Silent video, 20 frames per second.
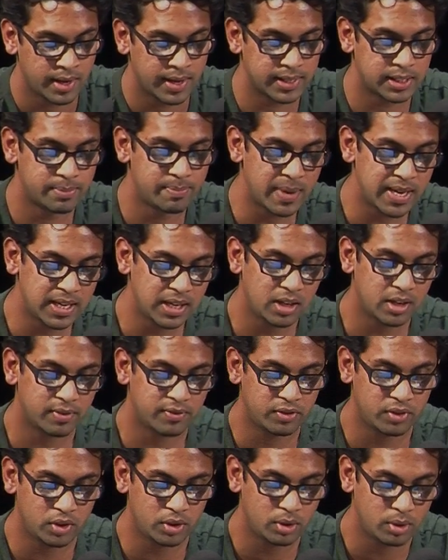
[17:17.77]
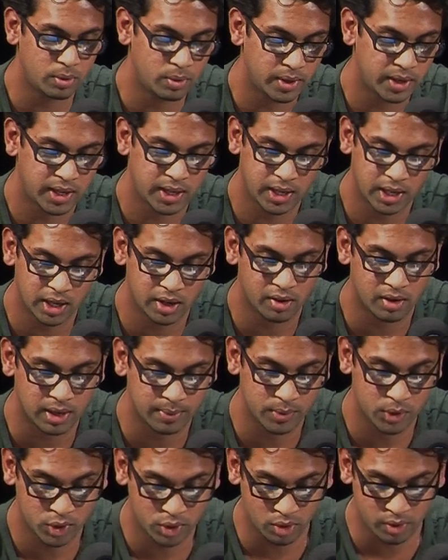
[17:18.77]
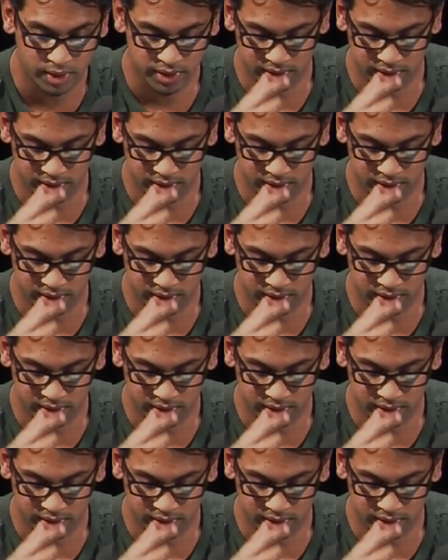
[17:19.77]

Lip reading: As many of you here, I'm sure,